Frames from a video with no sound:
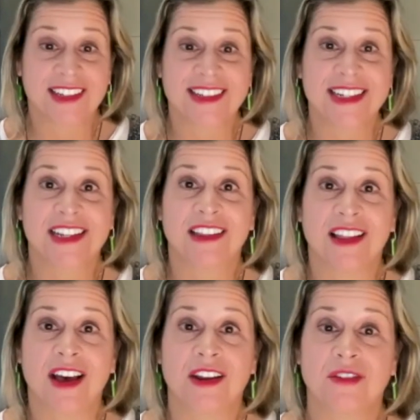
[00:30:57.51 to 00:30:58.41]
did a
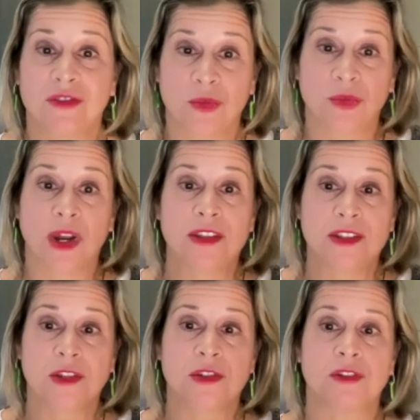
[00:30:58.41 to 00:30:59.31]
lot of
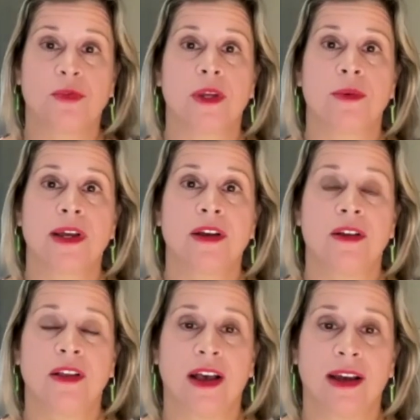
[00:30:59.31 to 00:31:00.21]
rescues if we
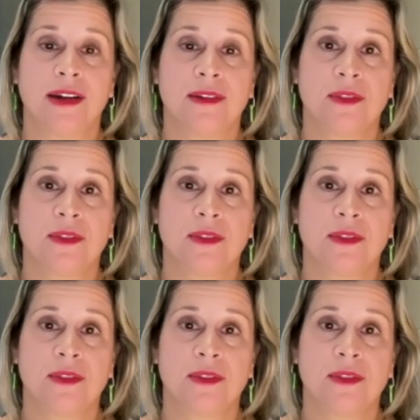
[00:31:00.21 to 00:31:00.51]
will uh,